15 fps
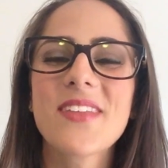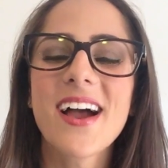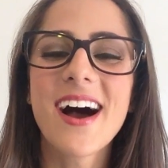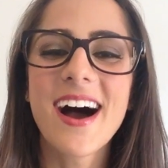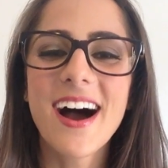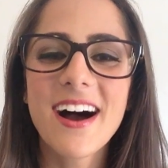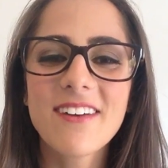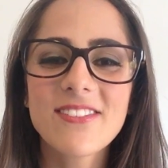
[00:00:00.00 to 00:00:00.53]

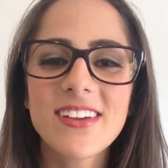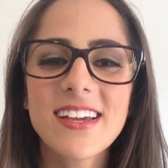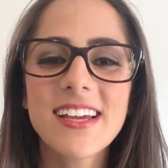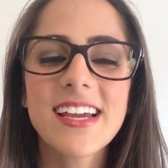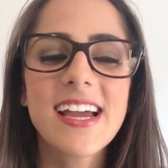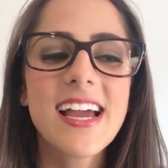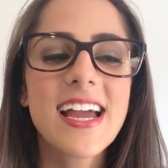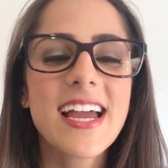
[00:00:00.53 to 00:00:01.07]

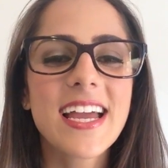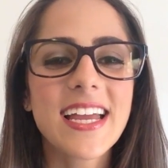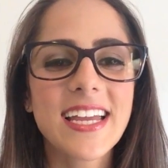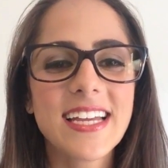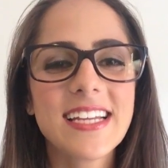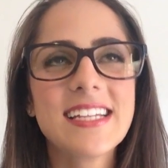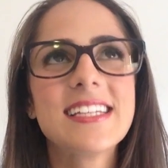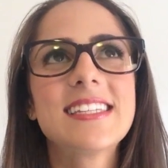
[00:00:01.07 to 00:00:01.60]
Harvey
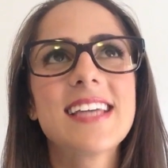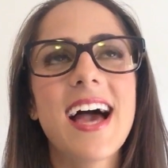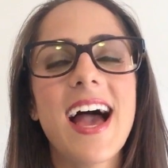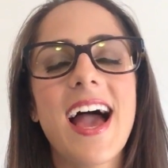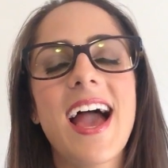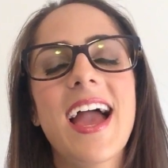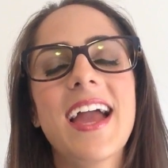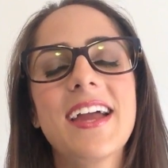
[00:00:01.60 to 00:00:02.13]
is
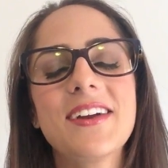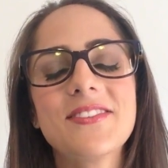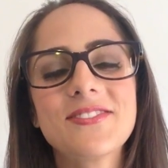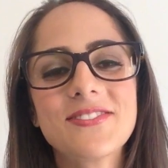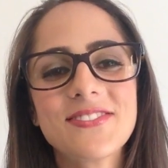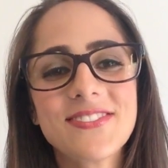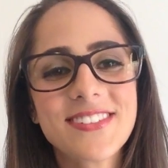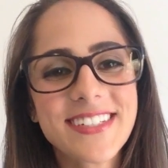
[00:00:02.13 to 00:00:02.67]
a
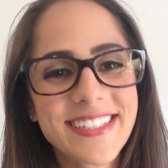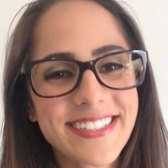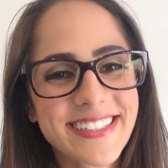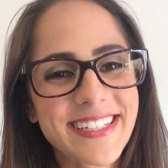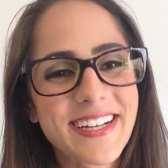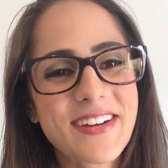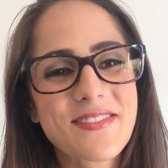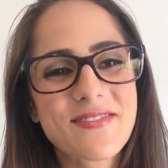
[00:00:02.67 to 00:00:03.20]

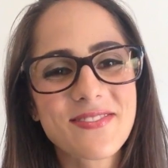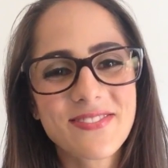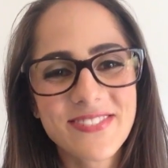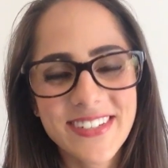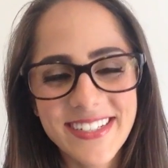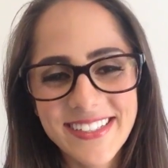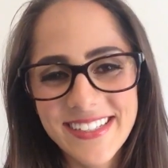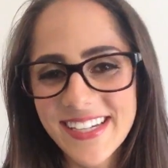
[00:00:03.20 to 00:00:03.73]
really,
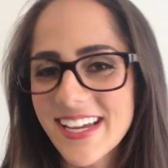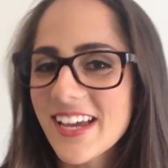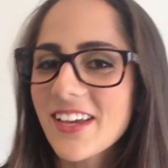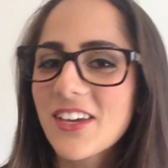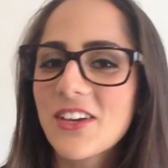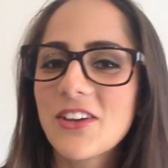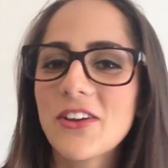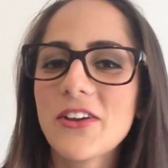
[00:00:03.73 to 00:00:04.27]
really
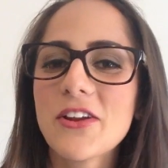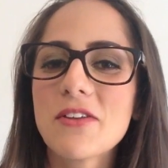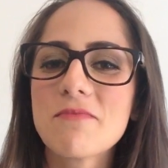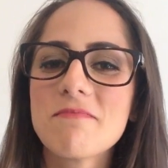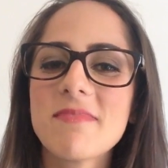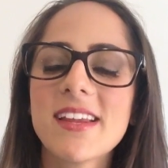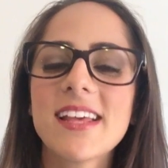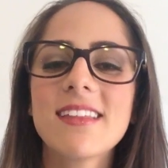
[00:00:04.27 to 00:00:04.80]
cute
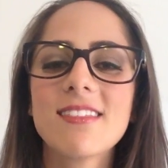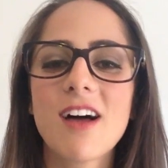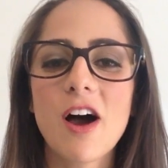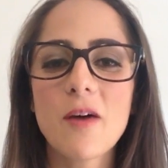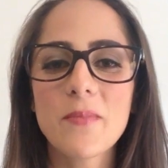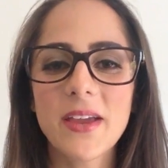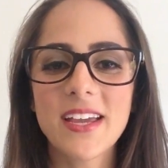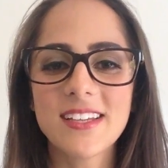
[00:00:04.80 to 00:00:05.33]
mini
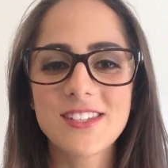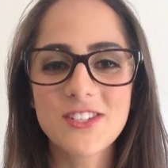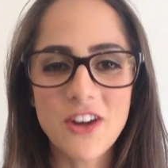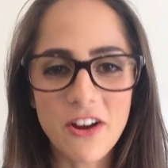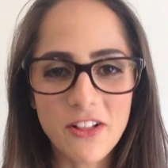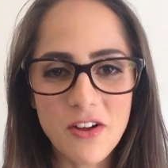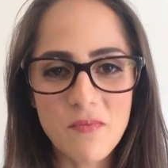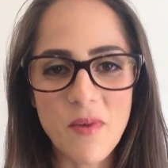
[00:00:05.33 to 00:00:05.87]
lup. He's
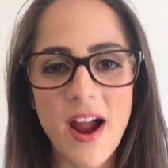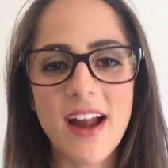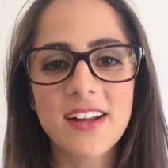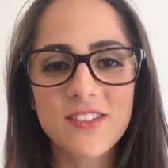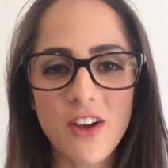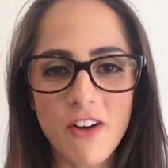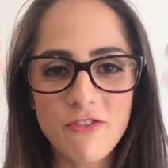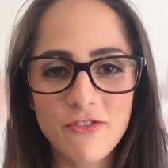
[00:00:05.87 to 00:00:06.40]
chocolate brown,
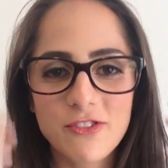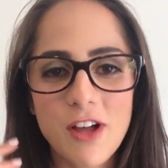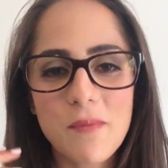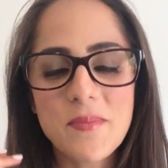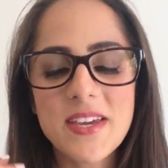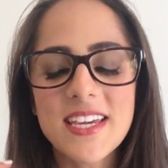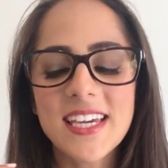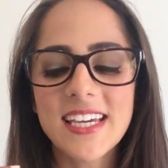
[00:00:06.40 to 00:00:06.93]
he's got
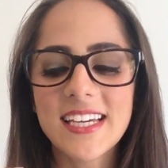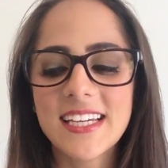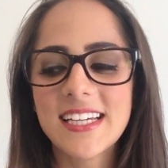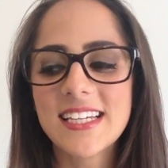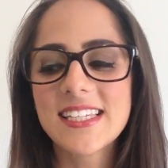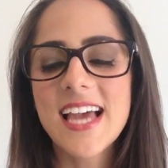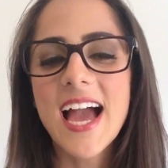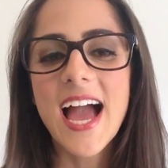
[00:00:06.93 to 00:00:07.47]
floppy
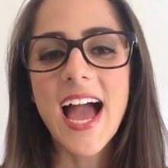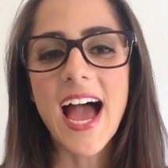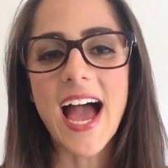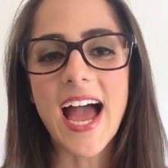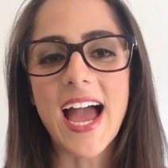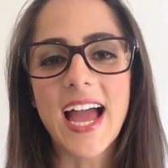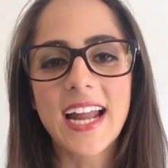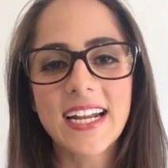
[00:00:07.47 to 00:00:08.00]
ears,
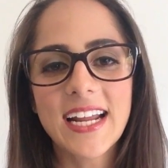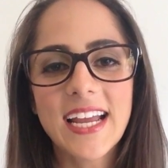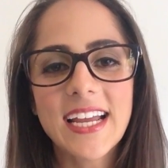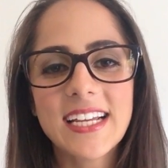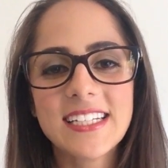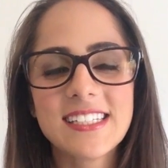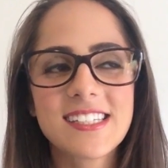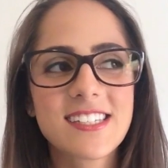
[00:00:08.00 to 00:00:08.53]
and
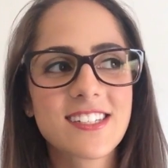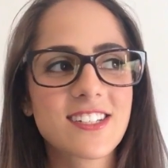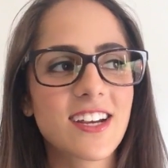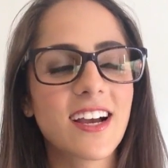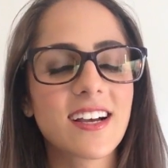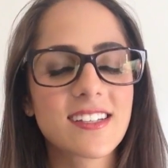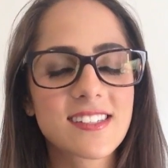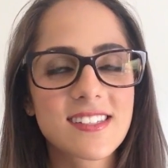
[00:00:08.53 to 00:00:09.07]
he's
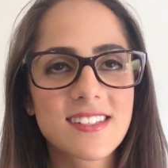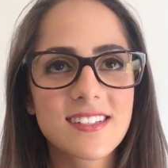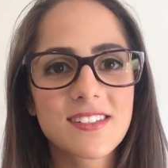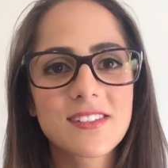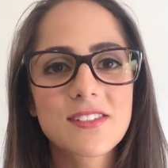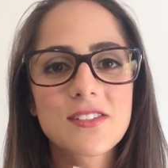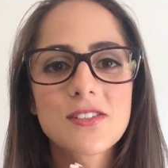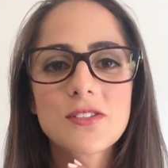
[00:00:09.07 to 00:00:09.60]
just
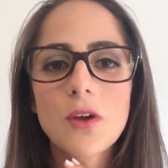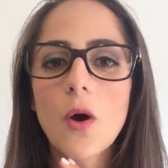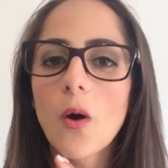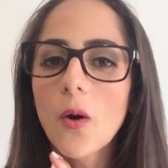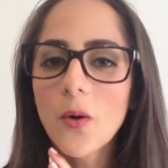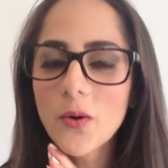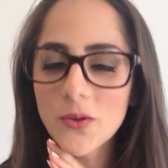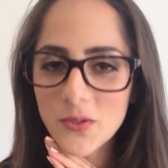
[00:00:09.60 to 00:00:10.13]

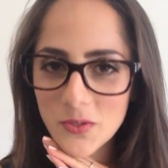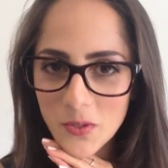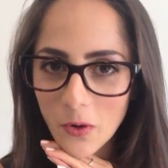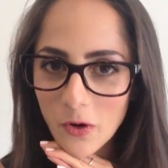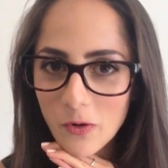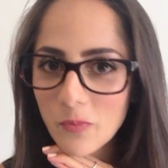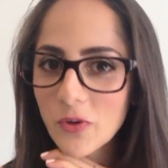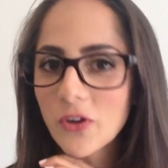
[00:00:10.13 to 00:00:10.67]

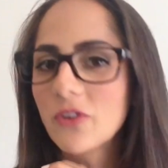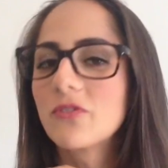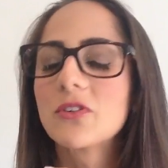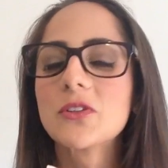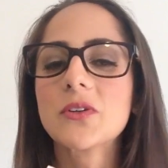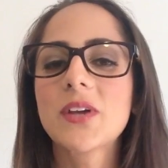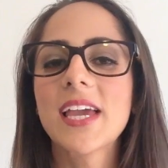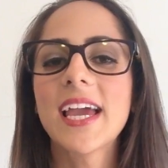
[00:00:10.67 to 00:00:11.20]
so
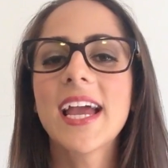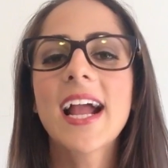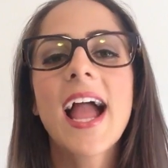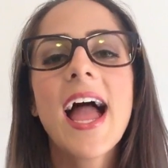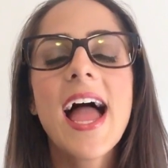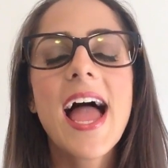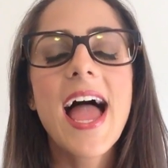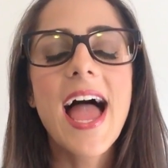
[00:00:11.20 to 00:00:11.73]
beautiful looking.
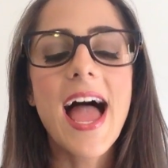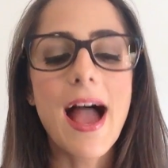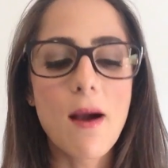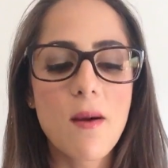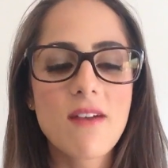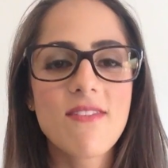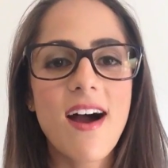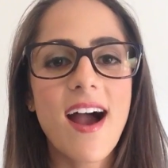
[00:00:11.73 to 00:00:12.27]

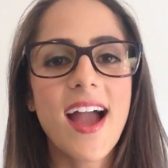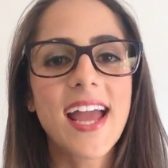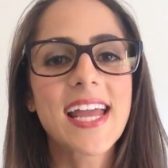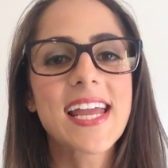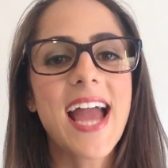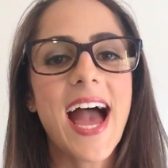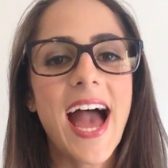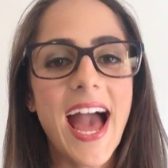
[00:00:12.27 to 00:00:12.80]
However,
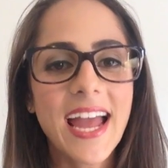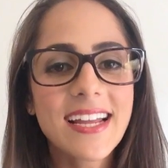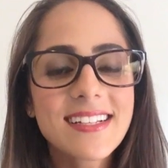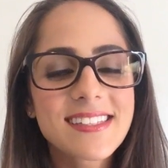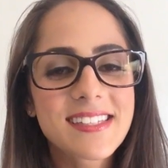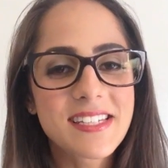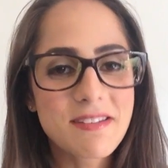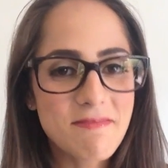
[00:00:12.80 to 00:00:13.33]
he
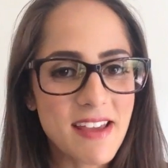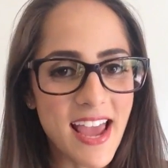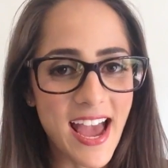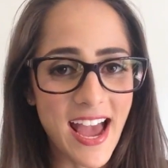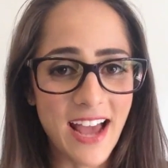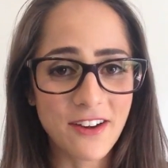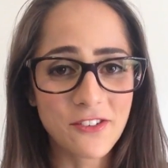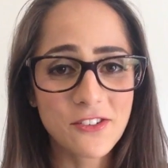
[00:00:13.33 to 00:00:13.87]
hates to be
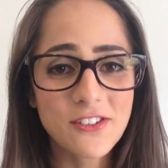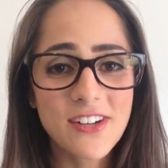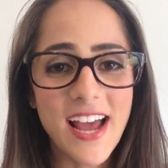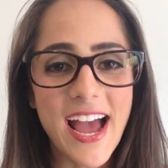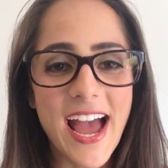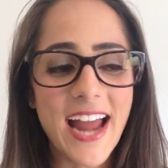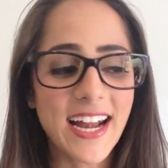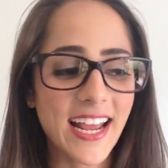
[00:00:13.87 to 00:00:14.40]
handled,
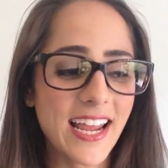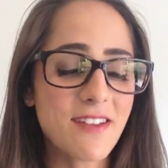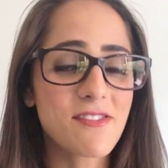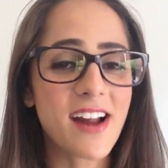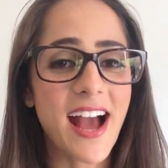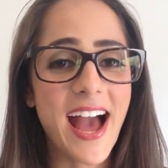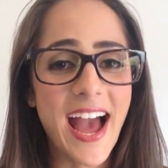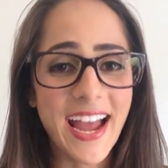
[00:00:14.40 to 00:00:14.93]
and he
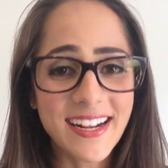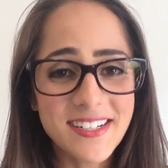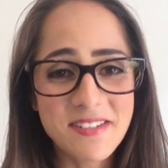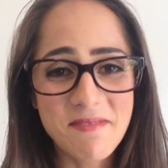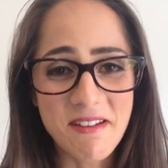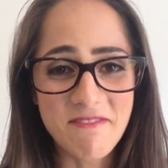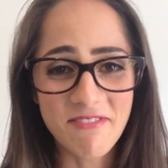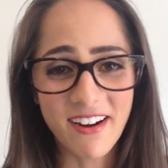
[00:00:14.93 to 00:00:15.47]
would hate
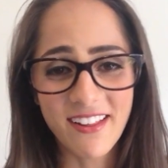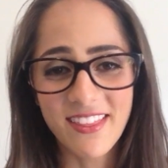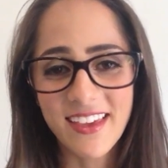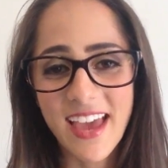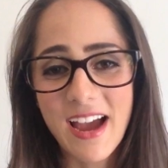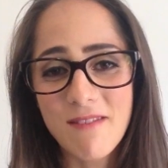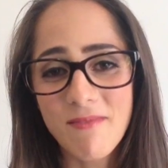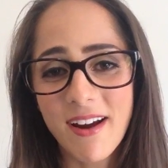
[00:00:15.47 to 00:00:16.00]
to be in front of the
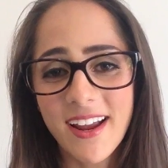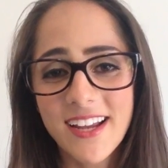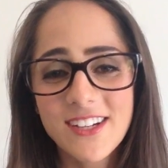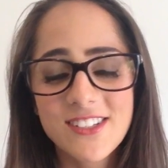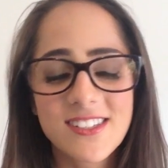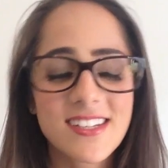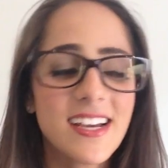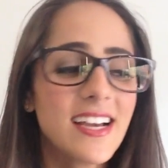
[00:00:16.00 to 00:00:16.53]
camera. He
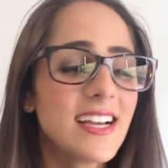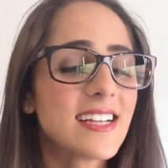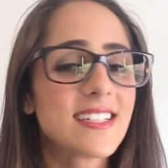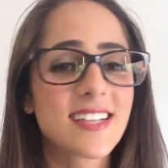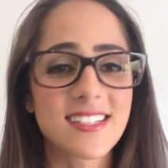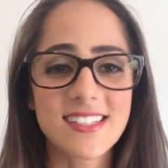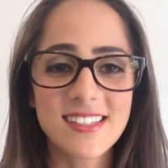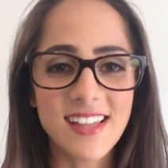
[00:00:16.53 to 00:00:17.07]
just
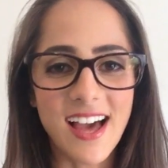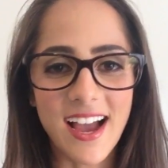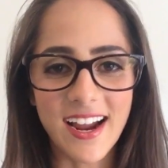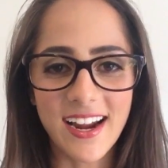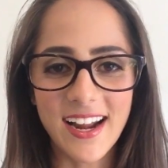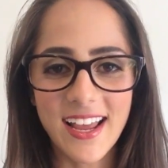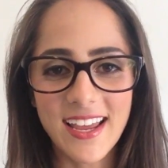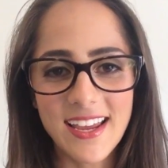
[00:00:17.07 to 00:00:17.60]
doesn't like
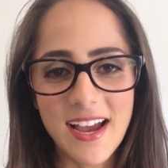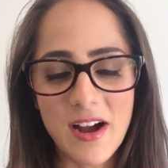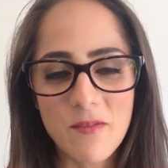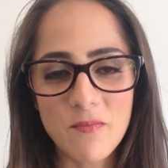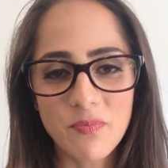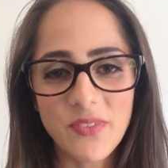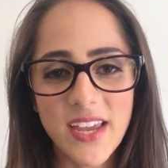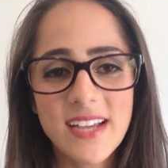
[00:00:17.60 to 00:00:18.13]
it.
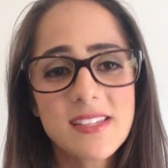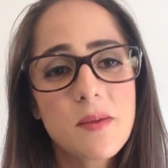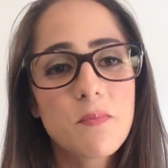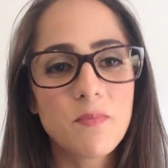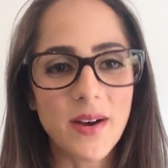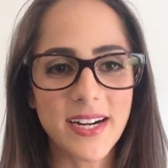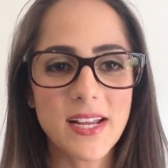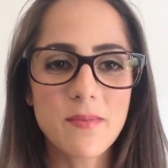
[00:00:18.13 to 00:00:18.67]
He's a
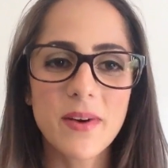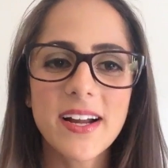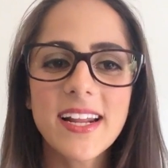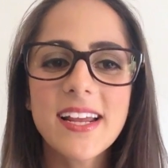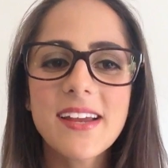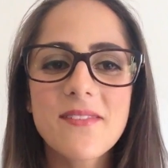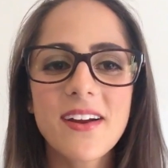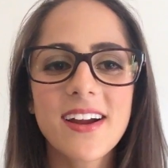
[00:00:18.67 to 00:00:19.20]

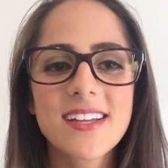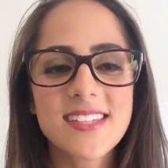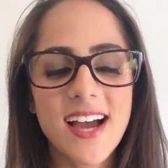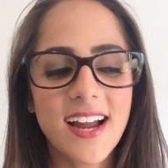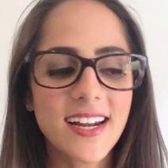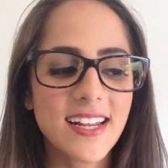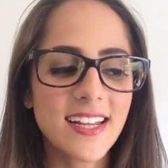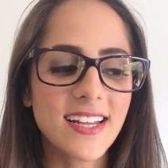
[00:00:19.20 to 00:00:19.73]
bunny, whereas
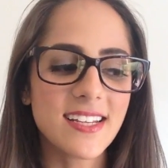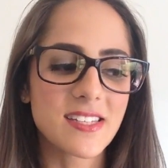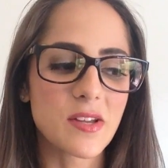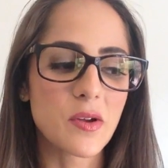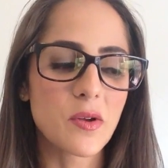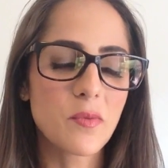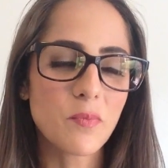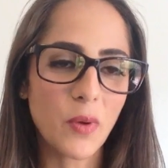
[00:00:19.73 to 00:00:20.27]
Honey is
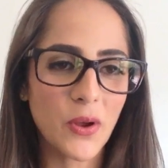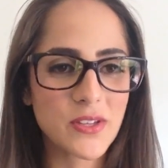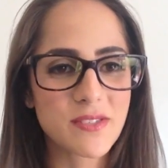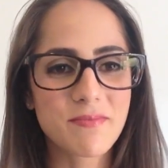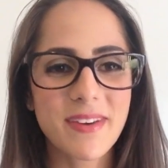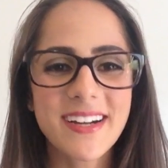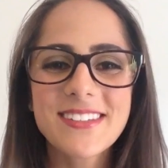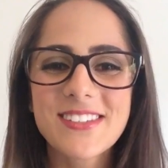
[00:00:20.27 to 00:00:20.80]
a person
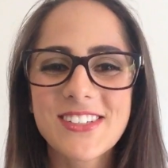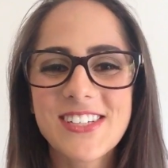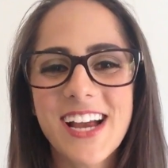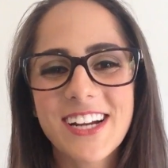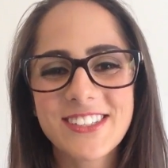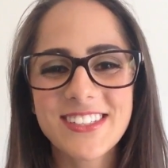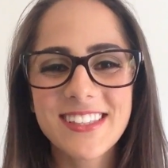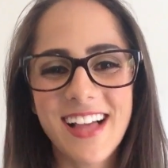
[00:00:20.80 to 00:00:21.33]
bunny, so she
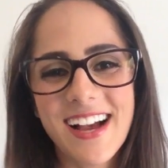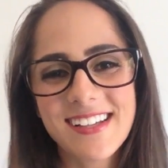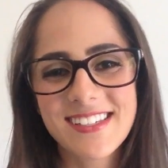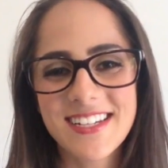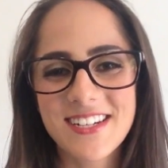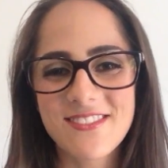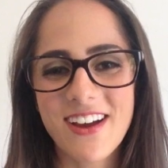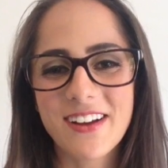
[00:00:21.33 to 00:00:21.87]
actually likes
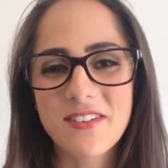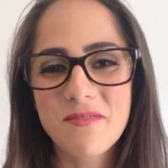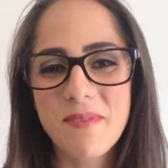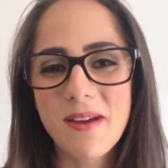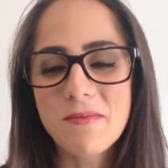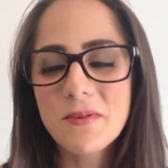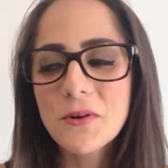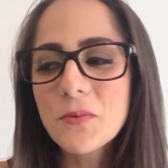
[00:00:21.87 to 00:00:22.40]
to interact with
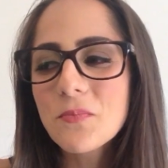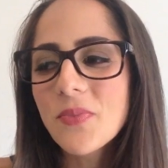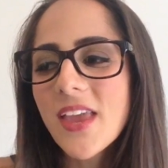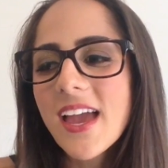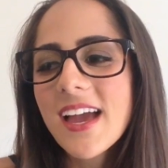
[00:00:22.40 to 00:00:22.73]
people.